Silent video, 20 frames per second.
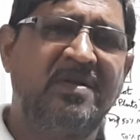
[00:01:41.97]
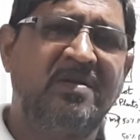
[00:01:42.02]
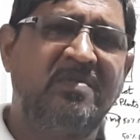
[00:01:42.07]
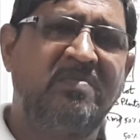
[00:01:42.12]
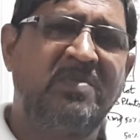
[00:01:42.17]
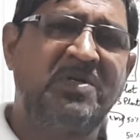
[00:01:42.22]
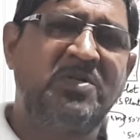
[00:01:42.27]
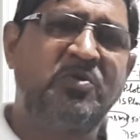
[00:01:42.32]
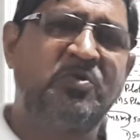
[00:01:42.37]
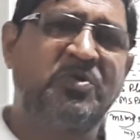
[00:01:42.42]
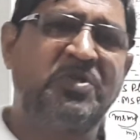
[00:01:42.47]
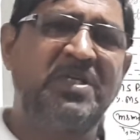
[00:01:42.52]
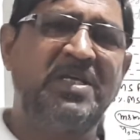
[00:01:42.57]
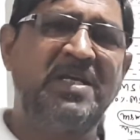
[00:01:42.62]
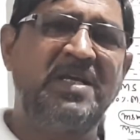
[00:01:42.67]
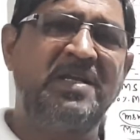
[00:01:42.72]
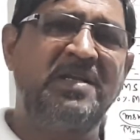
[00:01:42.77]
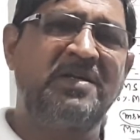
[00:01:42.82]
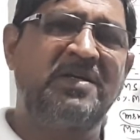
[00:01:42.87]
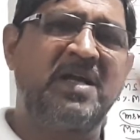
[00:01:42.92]
But you
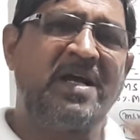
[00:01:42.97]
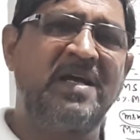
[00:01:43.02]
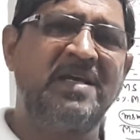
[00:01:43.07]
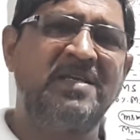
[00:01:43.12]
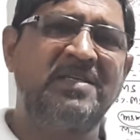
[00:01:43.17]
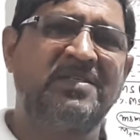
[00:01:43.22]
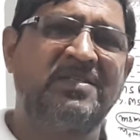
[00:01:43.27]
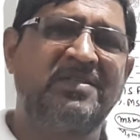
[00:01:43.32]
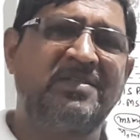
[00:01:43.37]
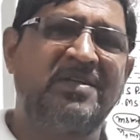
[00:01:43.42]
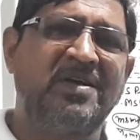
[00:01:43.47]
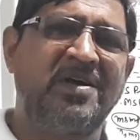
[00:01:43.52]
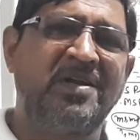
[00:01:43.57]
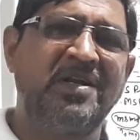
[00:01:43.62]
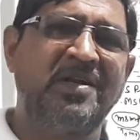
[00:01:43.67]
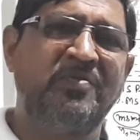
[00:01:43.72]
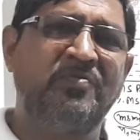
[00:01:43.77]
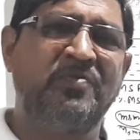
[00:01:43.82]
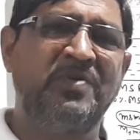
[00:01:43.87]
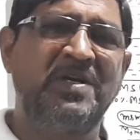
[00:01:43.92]
see in rice or
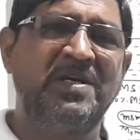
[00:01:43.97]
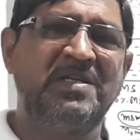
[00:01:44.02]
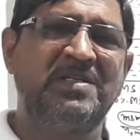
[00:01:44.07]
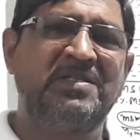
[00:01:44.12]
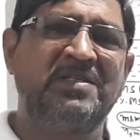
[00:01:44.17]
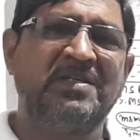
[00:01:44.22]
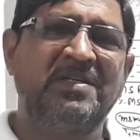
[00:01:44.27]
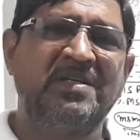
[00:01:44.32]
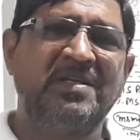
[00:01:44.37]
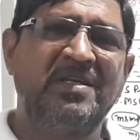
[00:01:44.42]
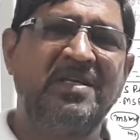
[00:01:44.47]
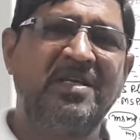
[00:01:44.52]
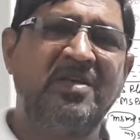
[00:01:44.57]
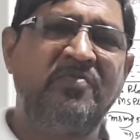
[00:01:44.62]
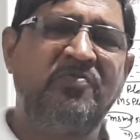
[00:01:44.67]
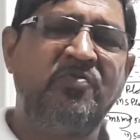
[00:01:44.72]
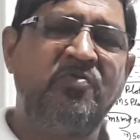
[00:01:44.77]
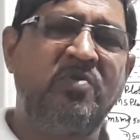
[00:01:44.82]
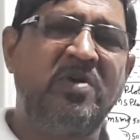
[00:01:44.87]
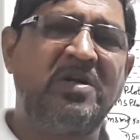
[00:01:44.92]
in wheat,
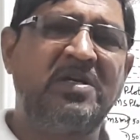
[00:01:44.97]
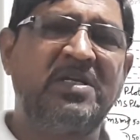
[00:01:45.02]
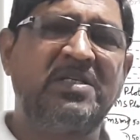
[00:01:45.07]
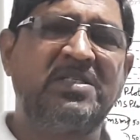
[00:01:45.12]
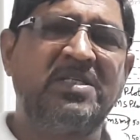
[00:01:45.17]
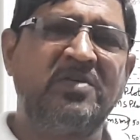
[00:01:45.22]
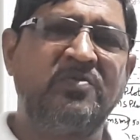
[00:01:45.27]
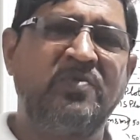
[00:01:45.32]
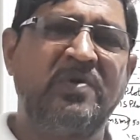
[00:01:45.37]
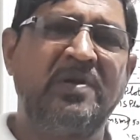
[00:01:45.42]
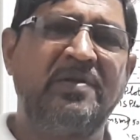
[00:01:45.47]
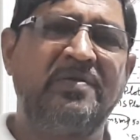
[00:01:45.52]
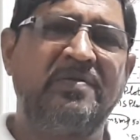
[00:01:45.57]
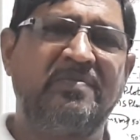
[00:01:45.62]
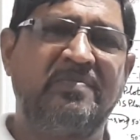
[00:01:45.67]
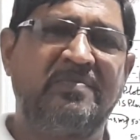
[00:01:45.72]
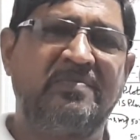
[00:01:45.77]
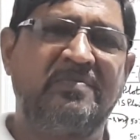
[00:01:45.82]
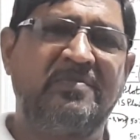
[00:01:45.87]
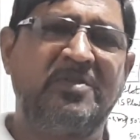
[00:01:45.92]
if you are touching one
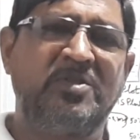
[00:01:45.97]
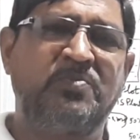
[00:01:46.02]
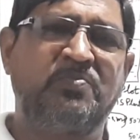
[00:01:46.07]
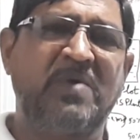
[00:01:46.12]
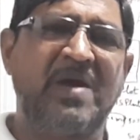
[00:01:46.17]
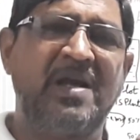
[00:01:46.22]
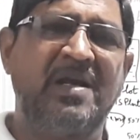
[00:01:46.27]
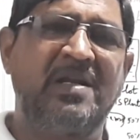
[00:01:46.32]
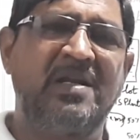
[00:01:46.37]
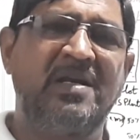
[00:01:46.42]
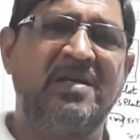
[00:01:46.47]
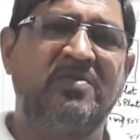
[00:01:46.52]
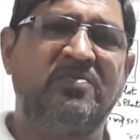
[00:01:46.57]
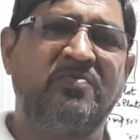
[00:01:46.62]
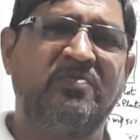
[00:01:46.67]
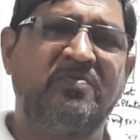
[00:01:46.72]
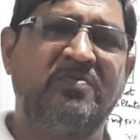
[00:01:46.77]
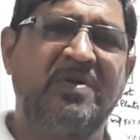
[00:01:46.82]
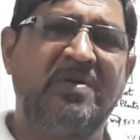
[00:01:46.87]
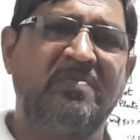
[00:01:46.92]
spikelet,
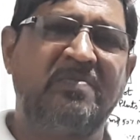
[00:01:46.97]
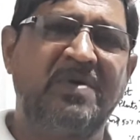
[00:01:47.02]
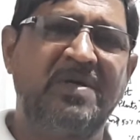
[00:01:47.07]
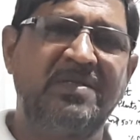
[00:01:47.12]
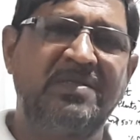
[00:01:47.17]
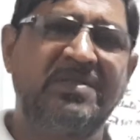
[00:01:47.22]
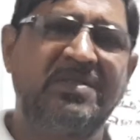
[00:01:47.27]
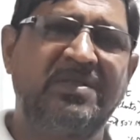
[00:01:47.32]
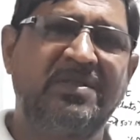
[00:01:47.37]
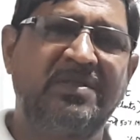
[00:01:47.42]
one bud,